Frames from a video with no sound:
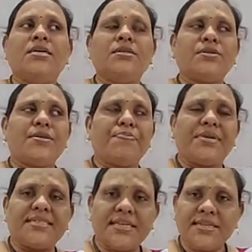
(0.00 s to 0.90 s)
So the
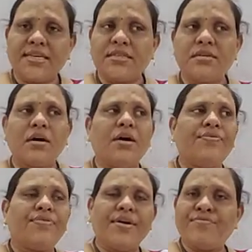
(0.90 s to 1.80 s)
presentation
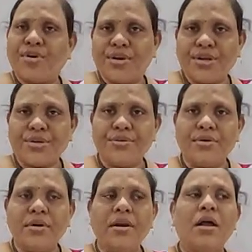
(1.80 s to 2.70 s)
of a
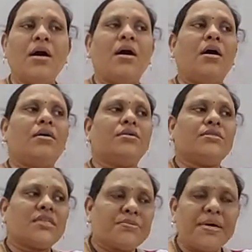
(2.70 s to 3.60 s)
molecule
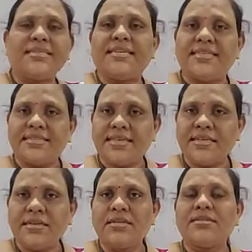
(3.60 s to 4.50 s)
just by
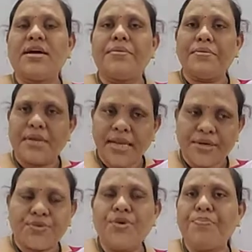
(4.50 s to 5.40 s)
changing the
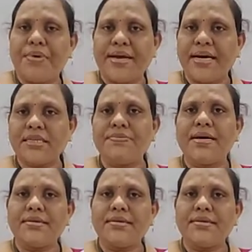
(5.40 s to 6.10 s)
electron pairs,